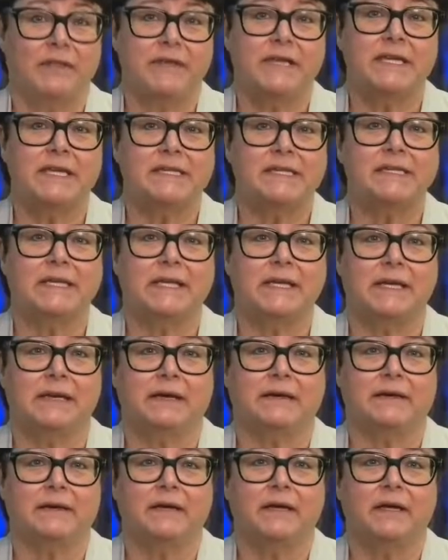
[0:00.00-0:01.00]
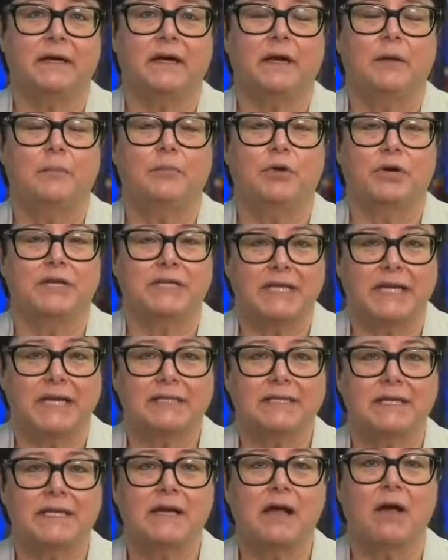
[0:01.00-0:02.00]
One thing is clear,
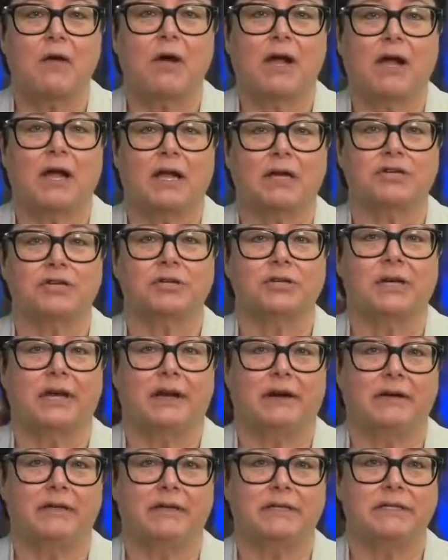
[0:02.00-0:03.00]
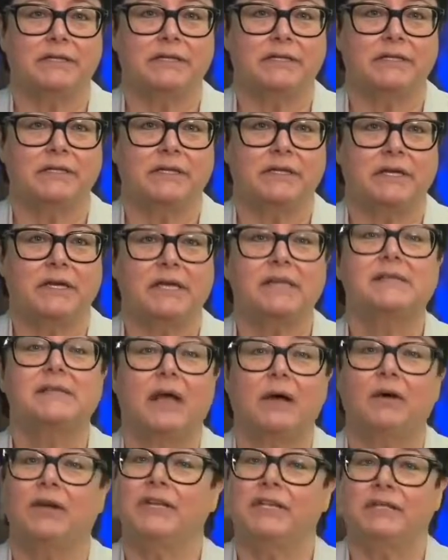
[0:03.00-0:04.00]
protecting our cultural heritage
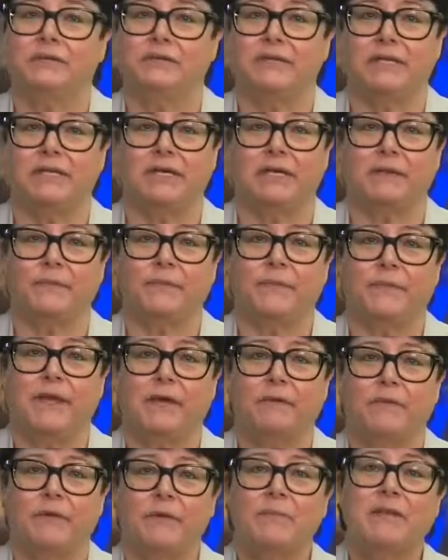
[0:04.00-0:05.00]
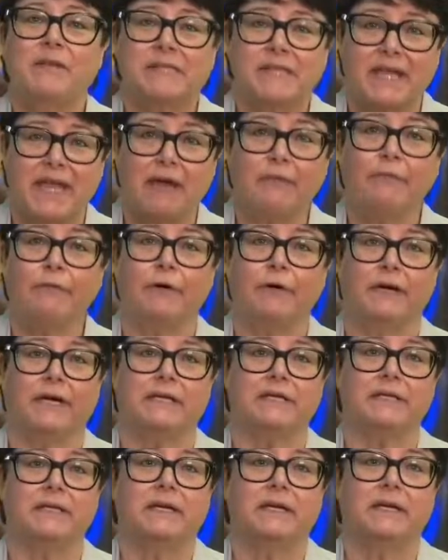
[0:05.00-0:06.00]
is our duty. We must care
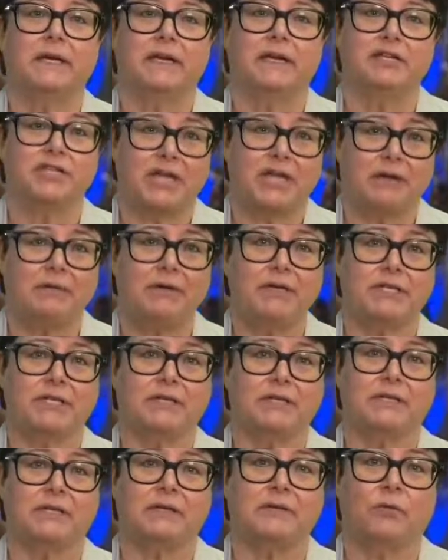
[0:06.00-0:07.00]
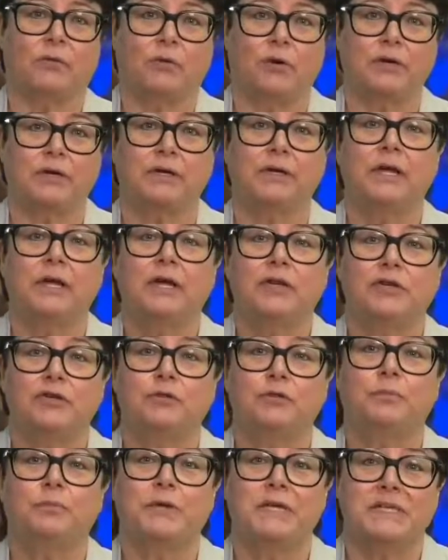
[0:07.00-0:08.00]
for it and cherish it in order
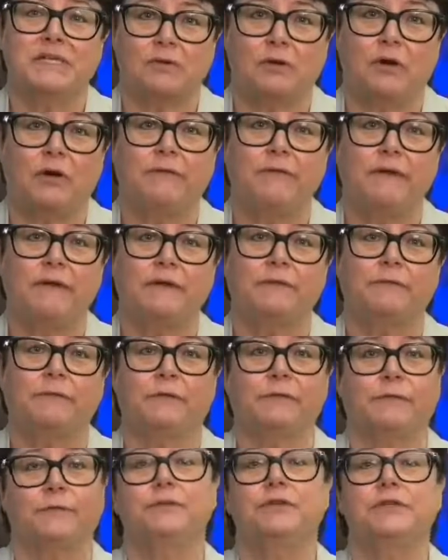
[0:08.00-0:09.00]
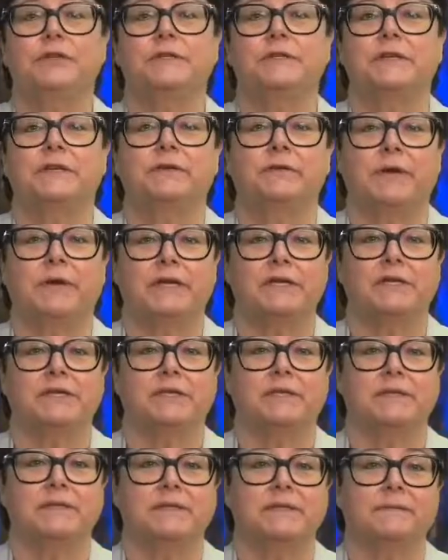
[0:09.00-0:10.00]
to preserve it for future
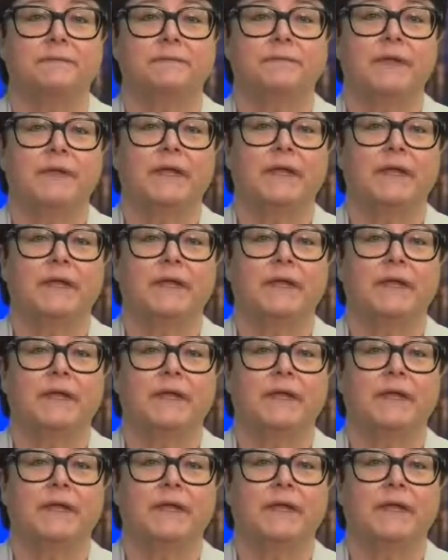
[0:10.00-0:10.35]
generations.